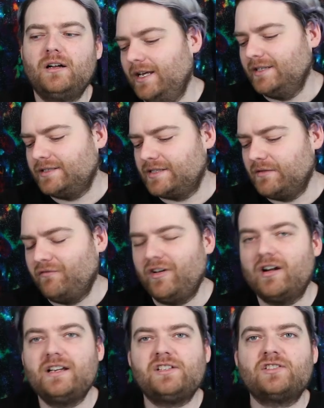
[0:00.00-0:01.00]
It's
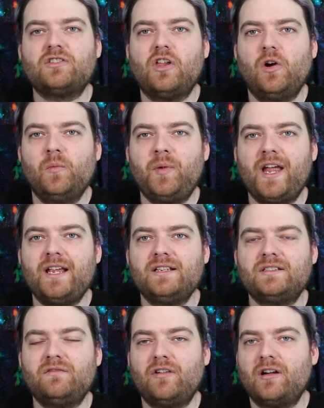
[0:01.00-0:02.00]
very
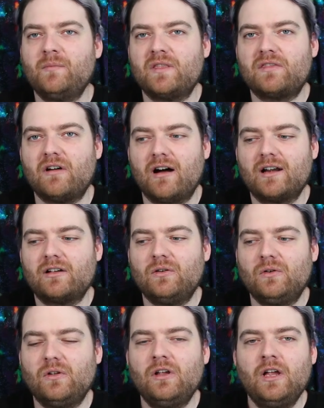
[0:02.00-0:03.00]
slow-paced, very
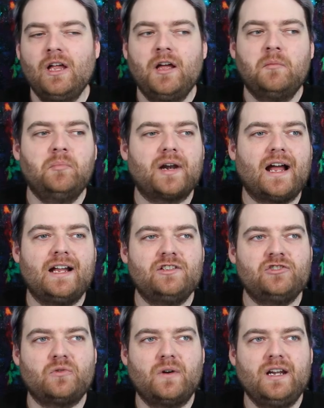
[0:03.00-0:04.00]
methodical, but I
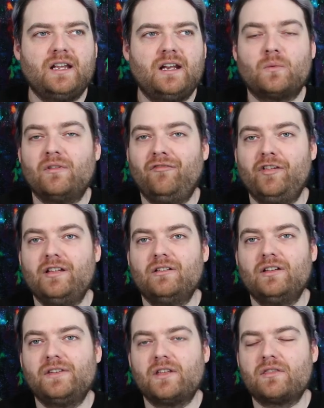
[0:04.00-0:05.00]
enjoyed it.
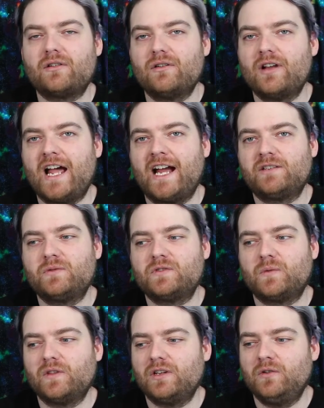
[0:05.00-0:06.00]
Reveal in the third act
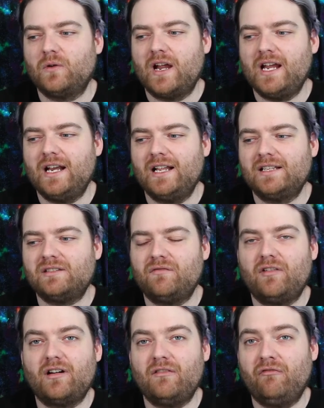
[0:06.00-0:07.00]
was really great. It's a
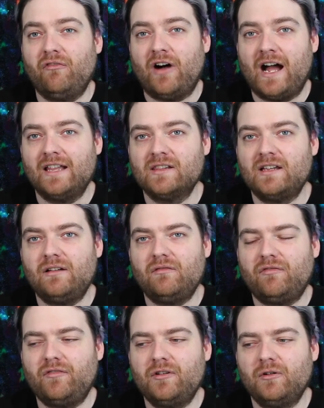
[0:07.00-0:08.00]
very violent
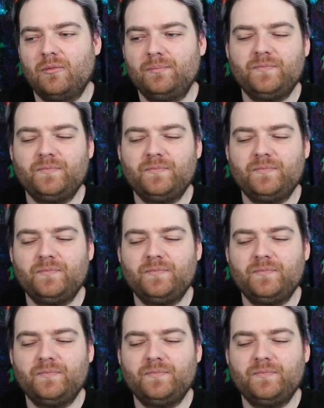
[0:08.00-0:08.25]
film.